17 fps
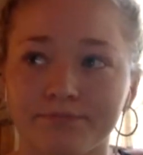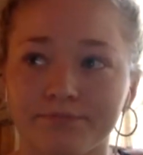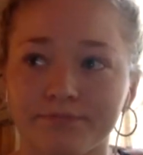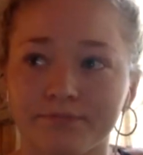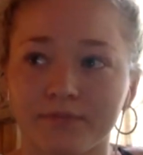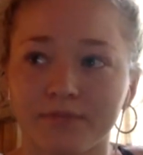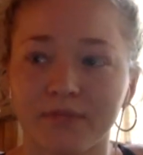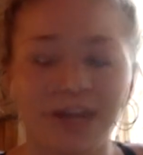
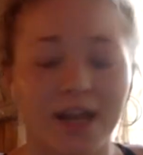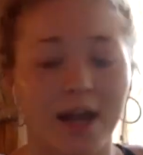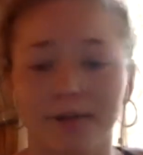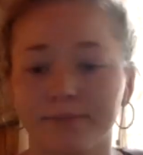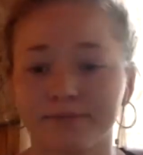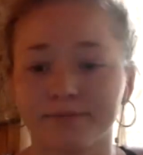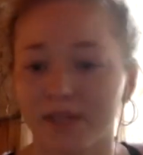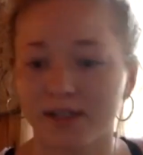yeah,
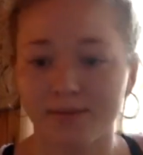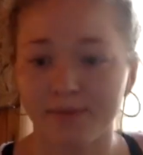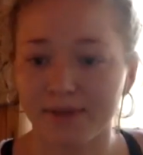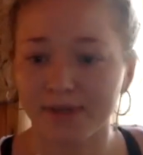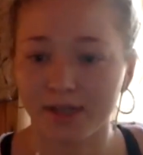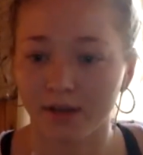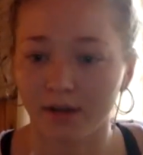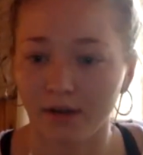that's
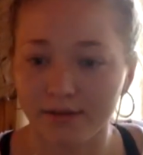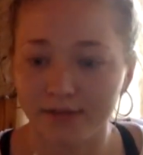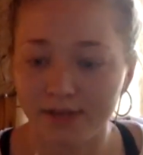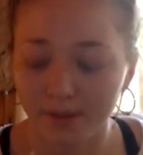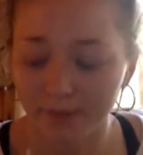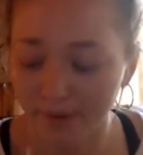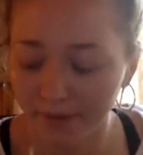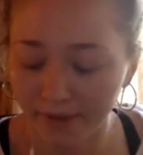basically what I would
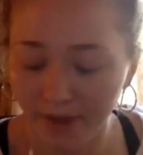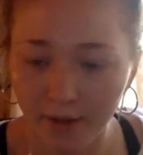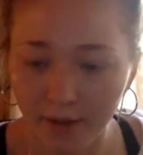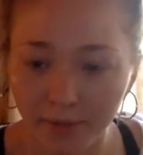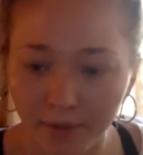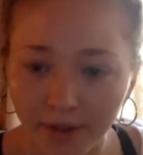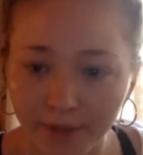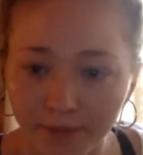say about that.
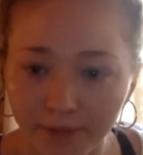But